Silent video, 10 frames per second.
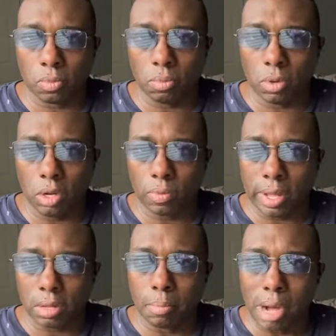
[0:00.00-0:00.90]
a
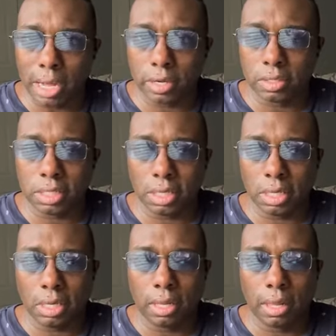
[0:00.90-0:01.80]
rather modern
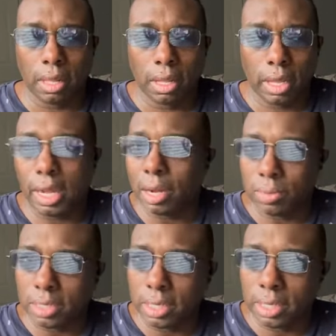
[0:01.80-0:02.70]
city, and I
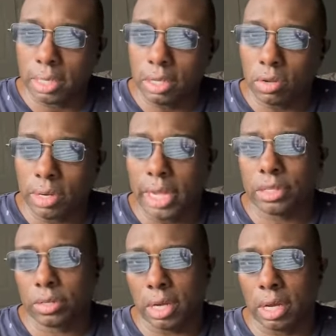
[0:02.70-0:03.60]
was in
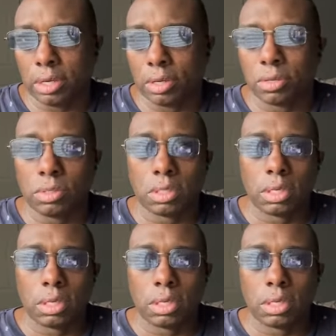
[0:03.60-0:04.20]
nicer condos.